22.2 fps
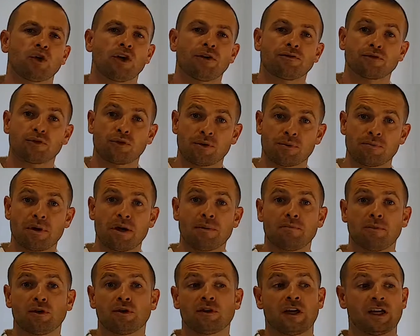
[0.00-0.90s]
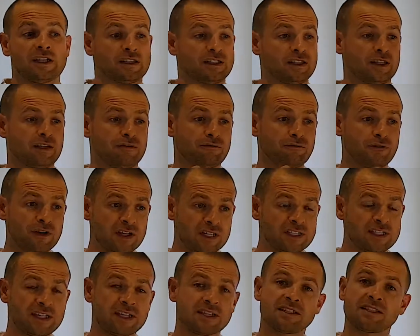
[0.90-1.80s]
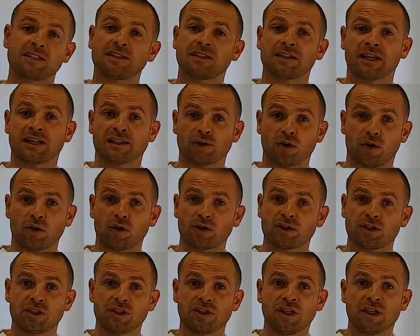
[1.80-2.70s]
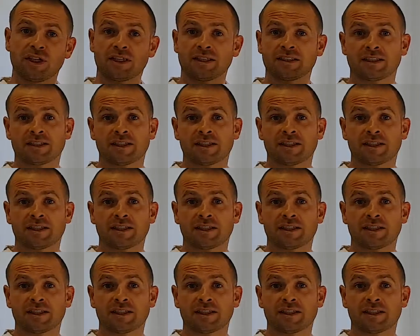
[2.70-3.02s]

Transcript: You have to remember that the 360 technology